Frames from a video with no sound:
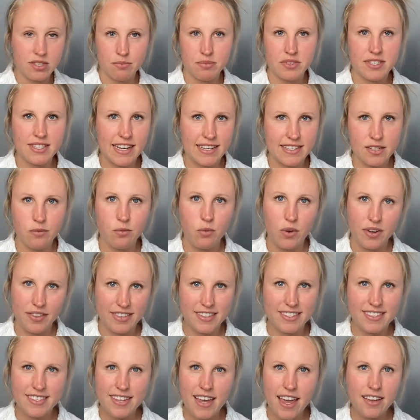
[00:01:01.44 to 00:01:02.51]
obsessive with the
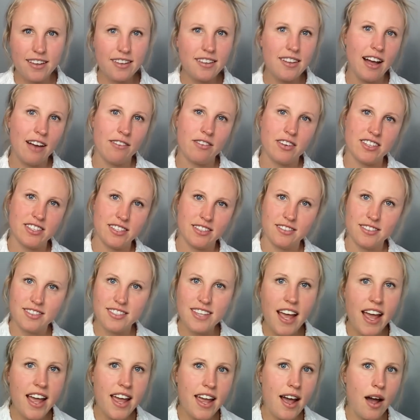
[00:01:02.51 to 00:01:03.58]
scale every single
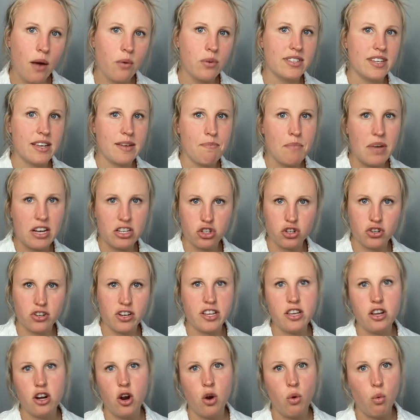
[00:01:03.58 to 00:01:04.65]
day. I was like
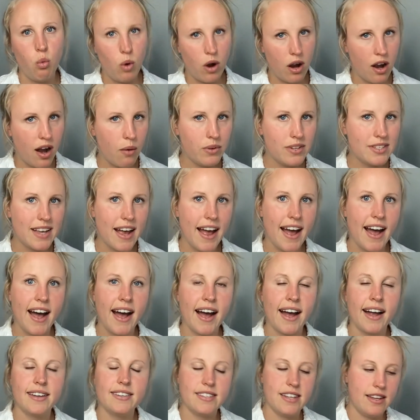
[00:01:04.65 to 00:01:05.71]
measuring, where I was
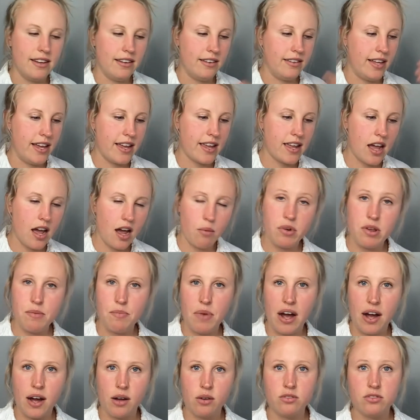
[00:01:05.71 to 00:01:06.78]
at and like how many
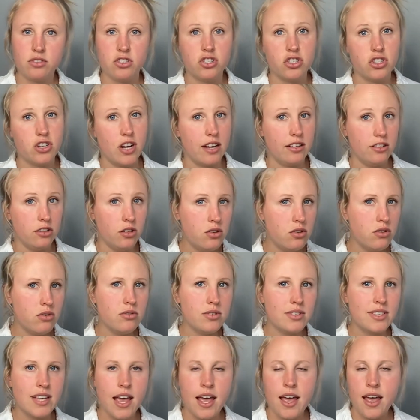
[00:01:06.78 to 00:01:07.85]
pounds should I
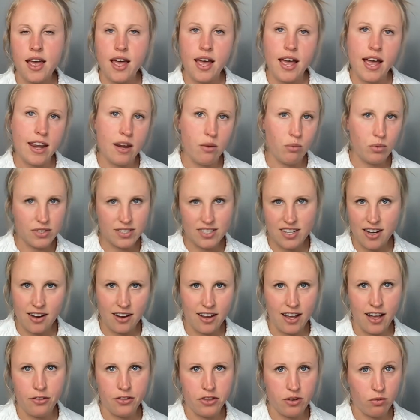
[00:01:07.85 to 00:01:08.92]
lose. And it was not a
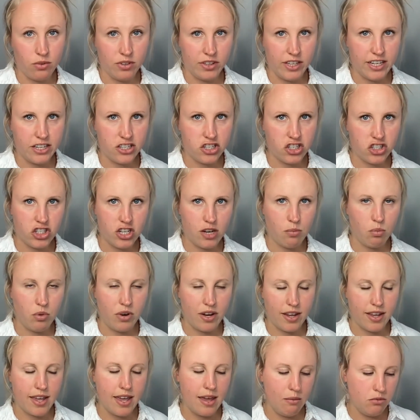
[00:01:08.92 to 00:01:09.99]
healthy relationship when
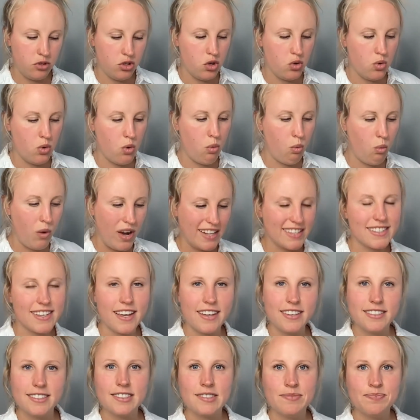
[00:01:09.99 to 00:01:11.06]
it came to weight
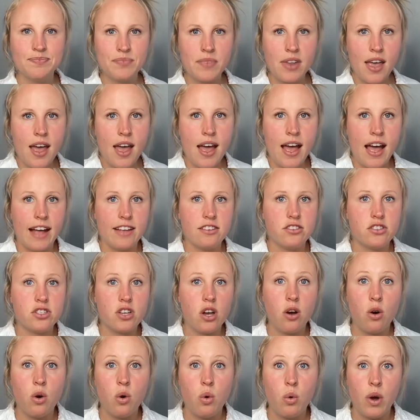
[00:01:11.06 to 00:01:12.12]
scales. And
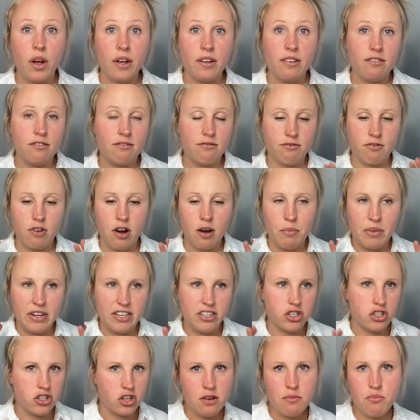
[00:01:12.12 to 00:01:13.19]
so from a
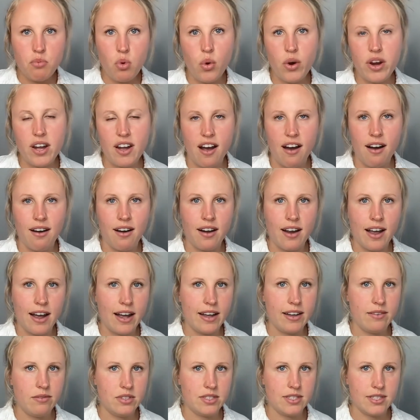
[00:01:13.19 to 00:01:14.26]
certain point on,
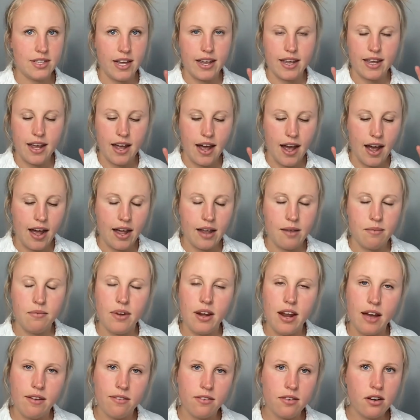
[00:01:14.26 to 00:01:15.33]
I was like,
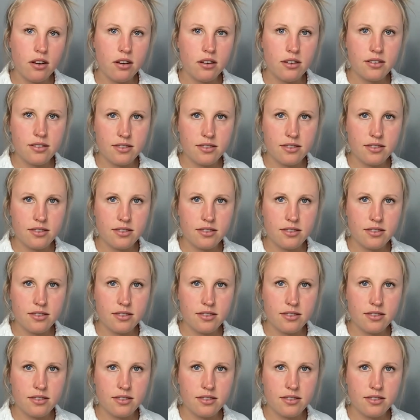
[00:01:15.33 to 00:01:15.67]
never